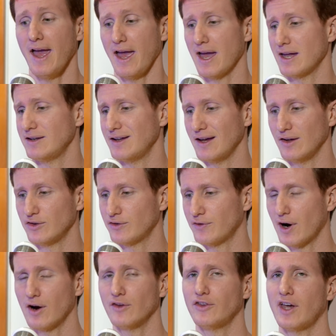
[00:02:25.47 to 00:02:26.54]
And as
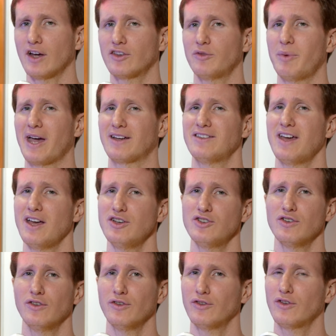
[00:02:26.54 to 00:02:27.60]
far as
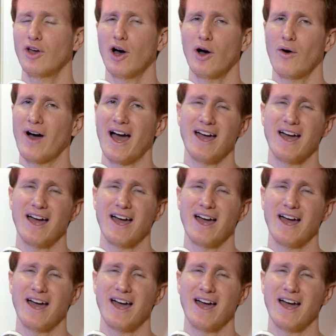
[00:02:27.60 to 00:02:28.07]
expectations go,